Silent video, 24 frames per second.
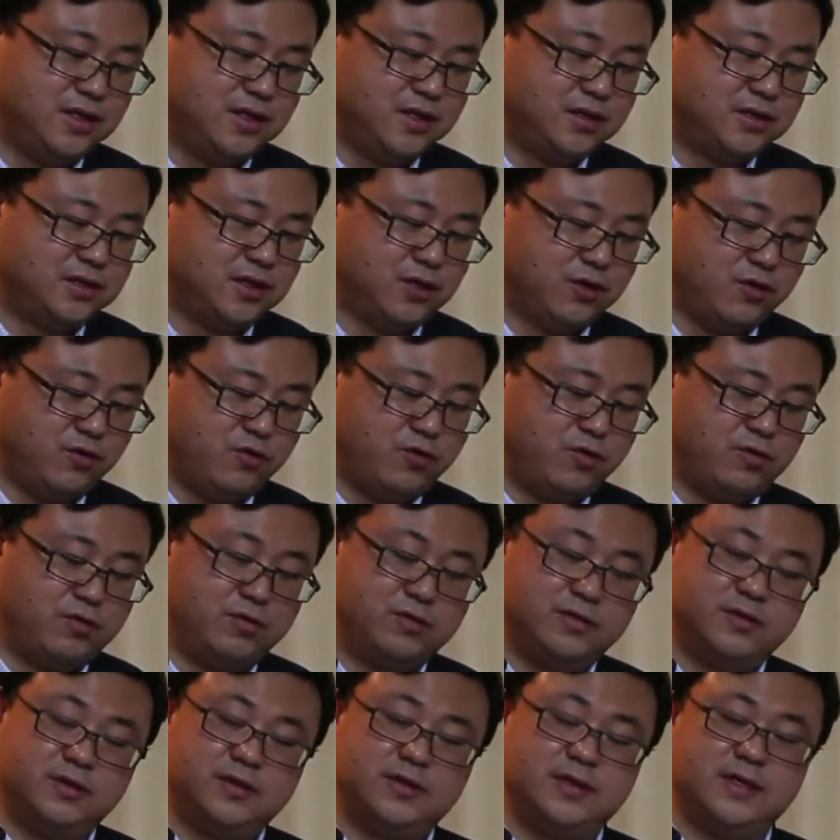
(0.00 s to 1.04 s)
So
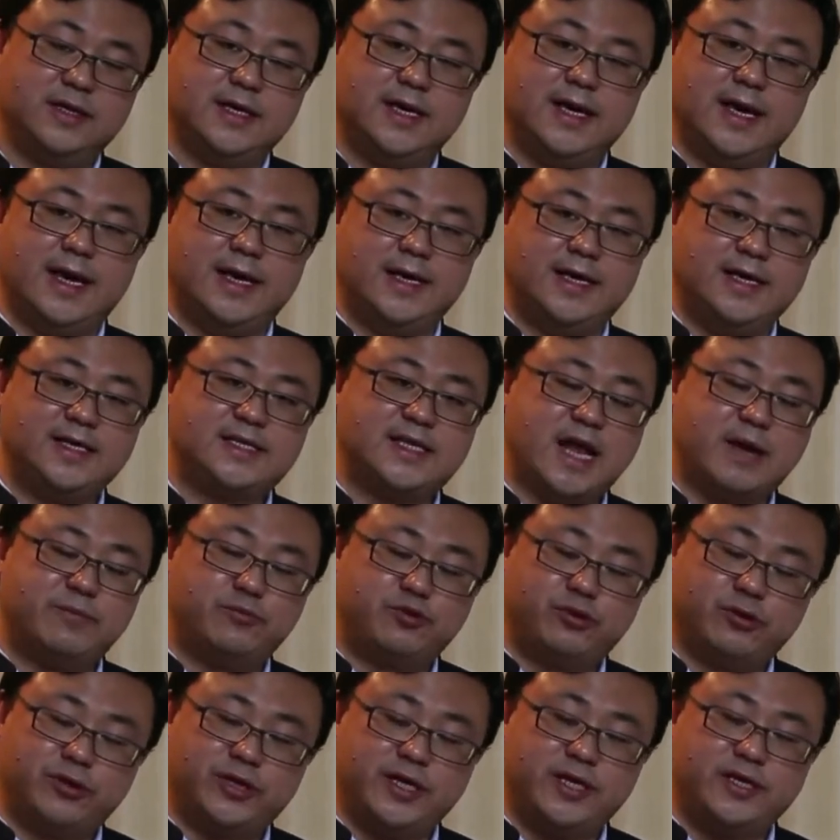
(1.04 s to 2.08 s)
Islam
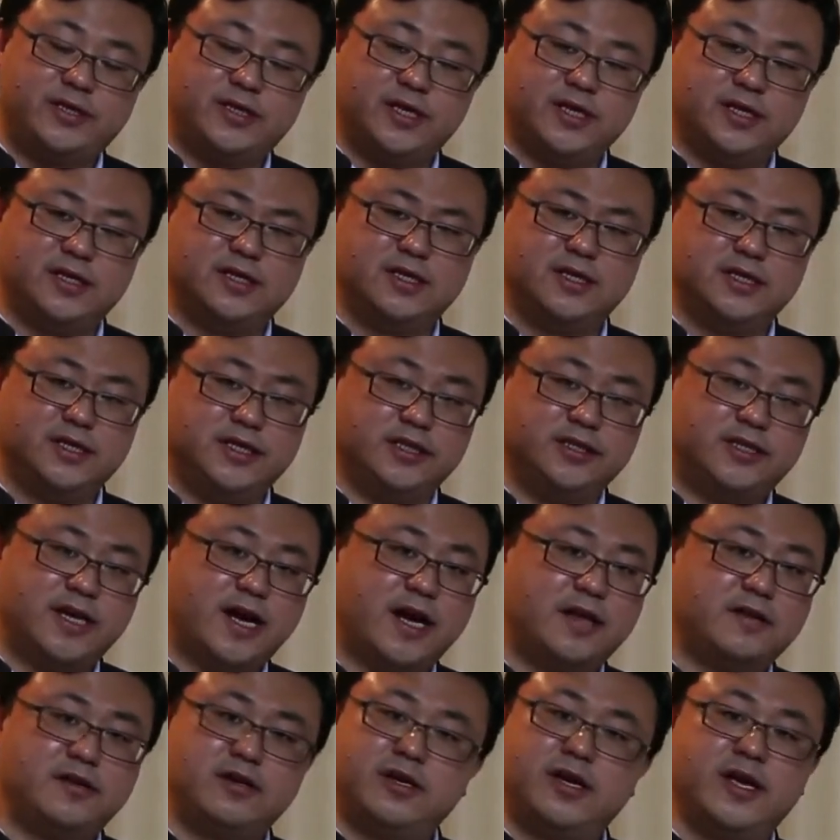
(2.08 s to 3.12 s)
tradition in
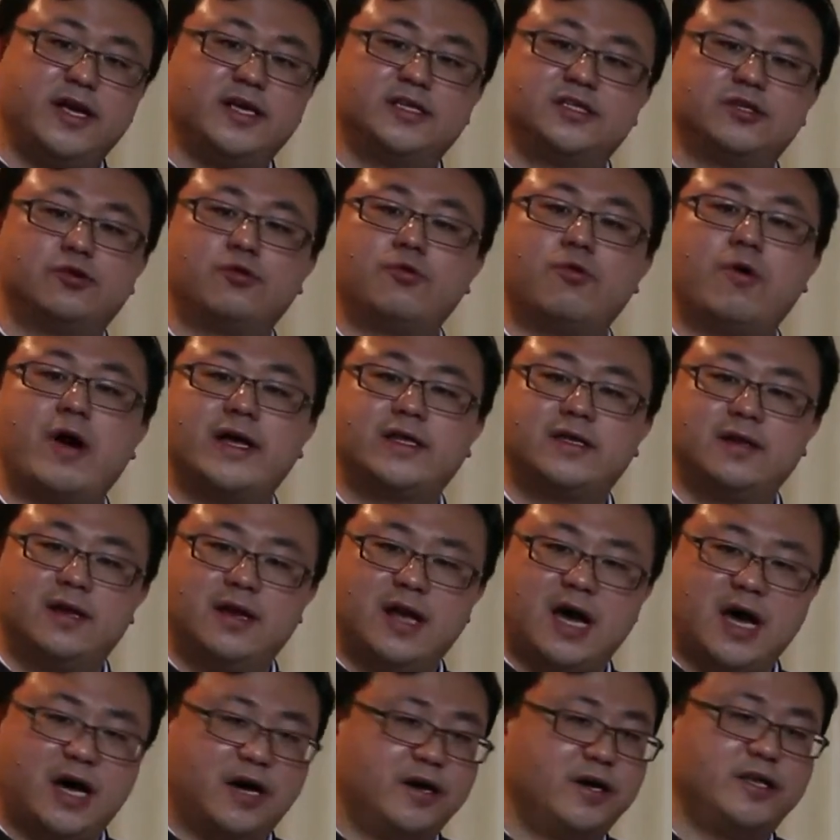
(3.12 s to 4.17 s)
China is quite
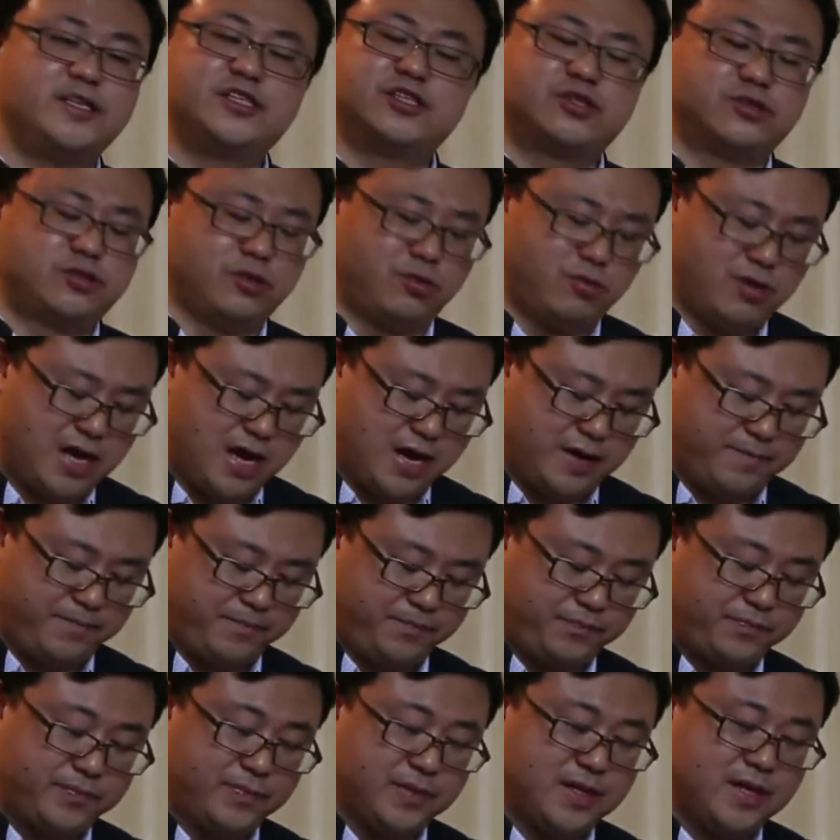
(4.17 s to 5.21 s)
long. It's so long.
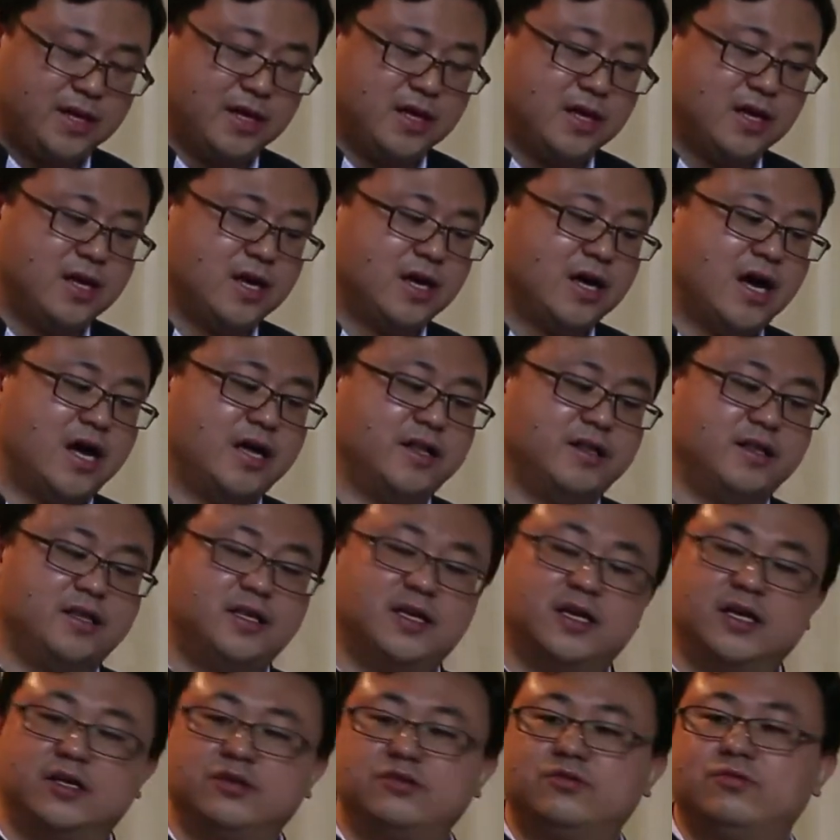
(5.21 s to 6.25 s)
And
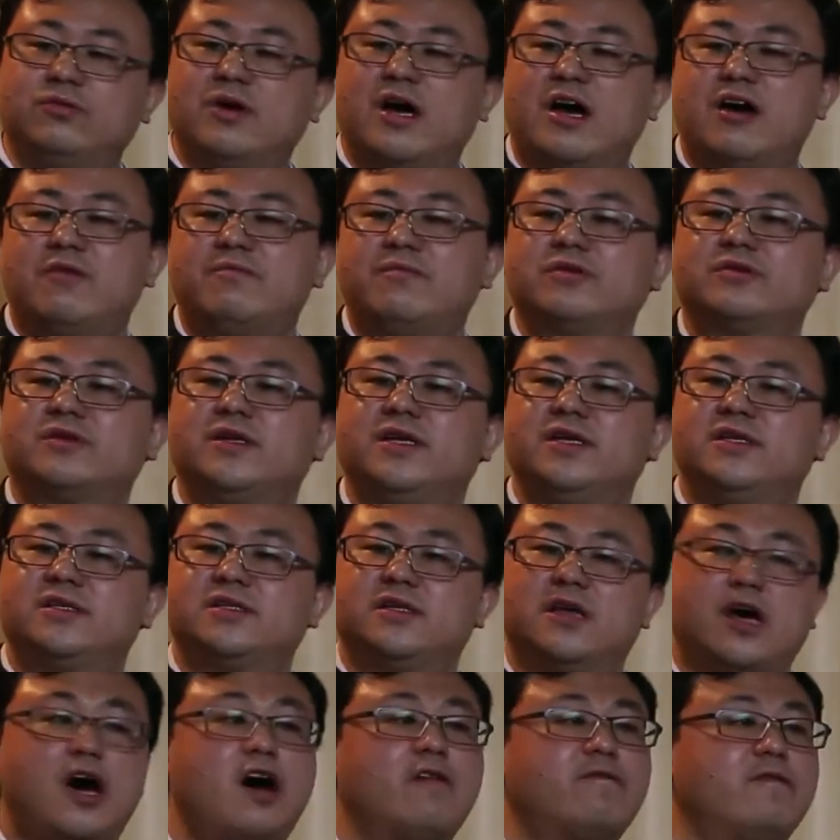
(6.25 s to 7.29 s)
do we have
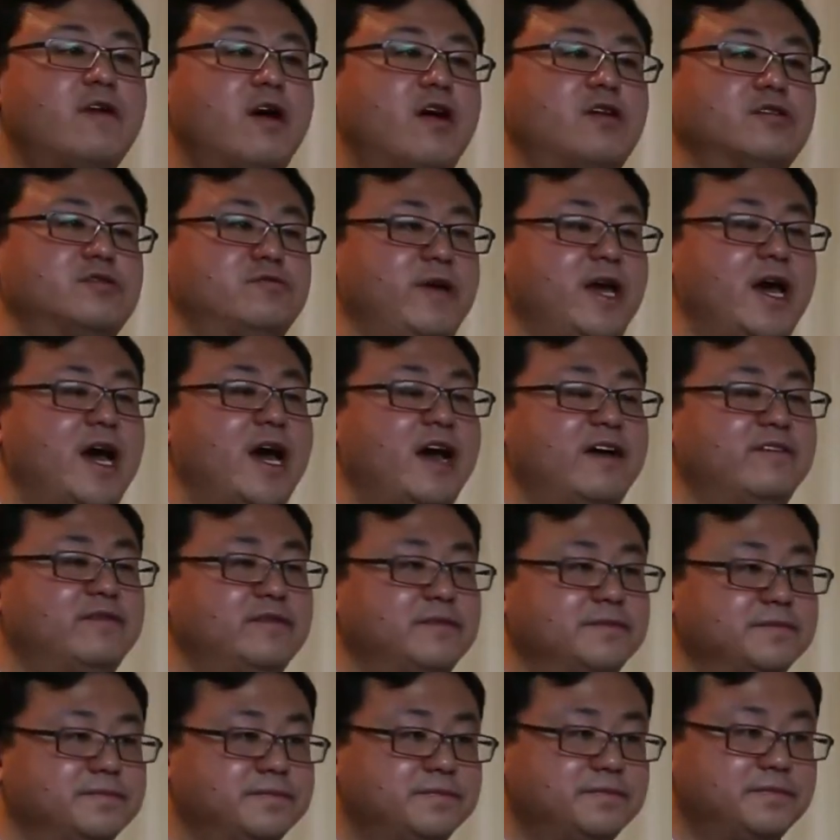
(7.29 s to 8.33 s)
Muslims? Of course we have.
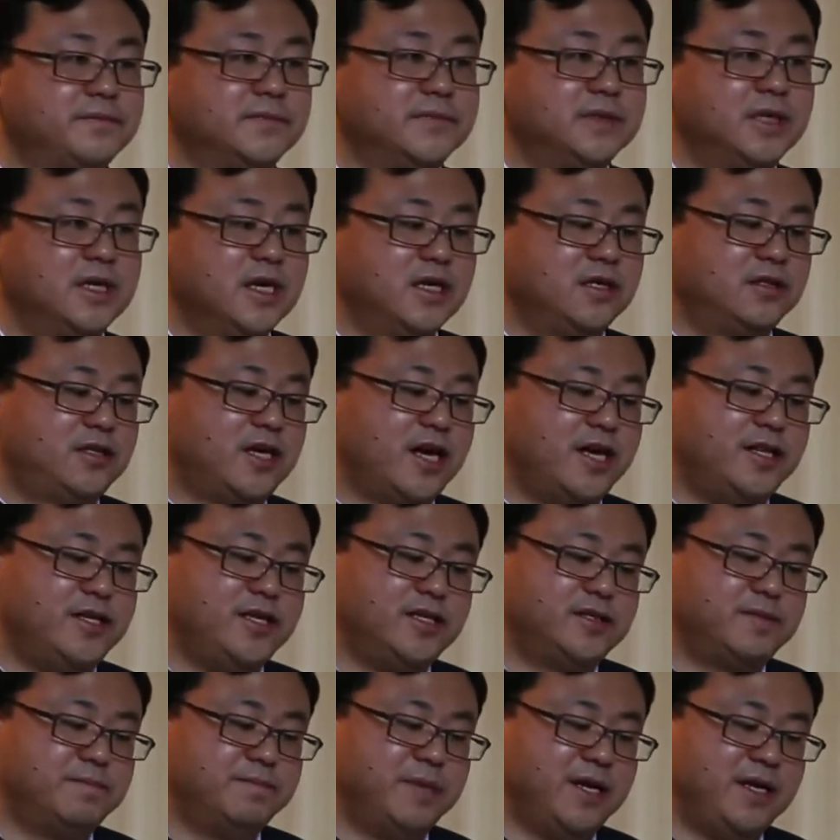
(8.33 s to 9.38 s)

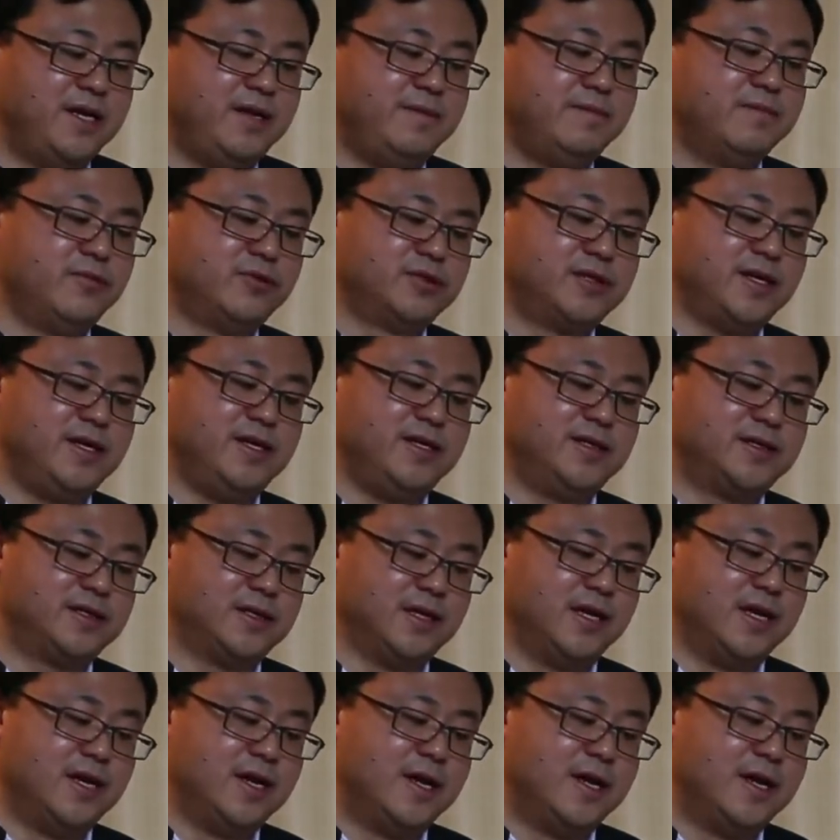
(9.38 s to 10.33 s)
Chinese Benin Muslims.